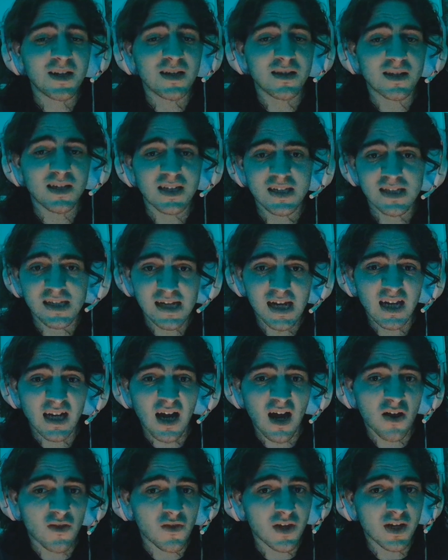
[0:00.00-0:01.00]
he's taken
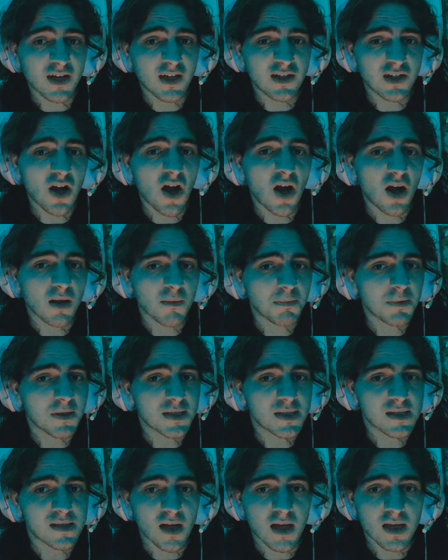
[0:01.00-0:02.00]
out and then a dog
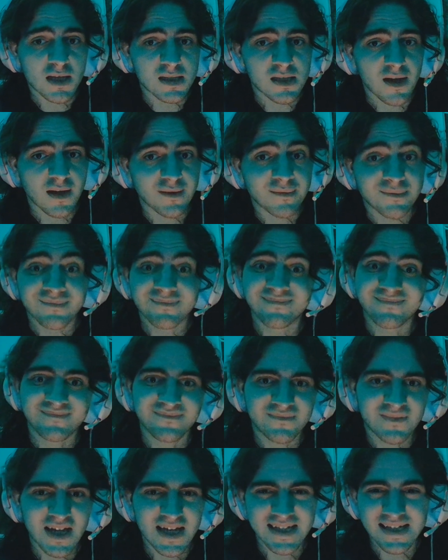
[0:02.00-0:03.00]
pisses on his head.
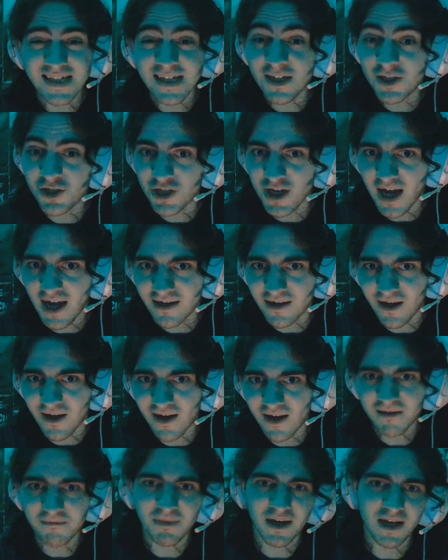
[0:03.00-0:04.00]
A CGI
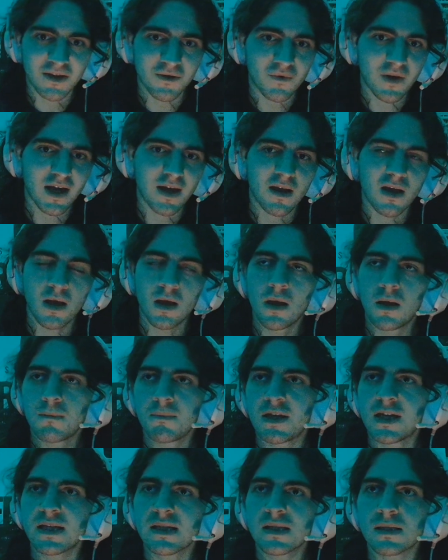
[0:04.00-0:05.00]
dog, by the way.
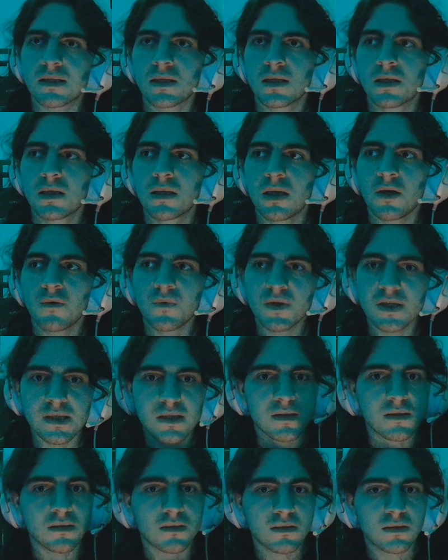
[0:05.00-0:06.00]
Because it
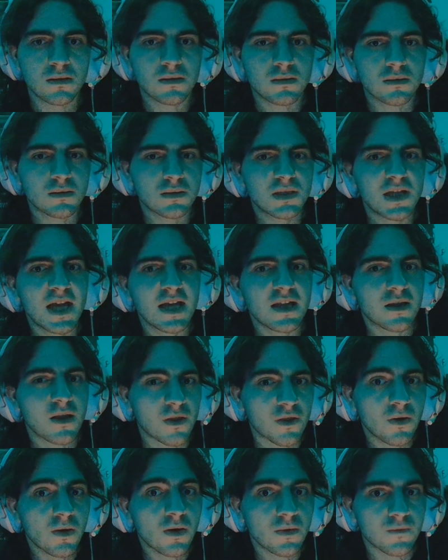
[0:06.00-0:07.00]
wasn't like the
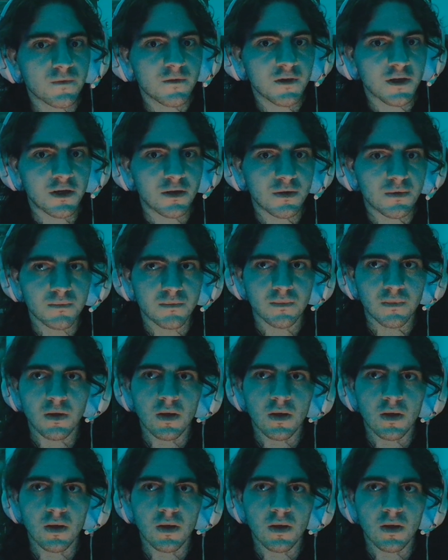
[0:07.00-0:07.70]
third film.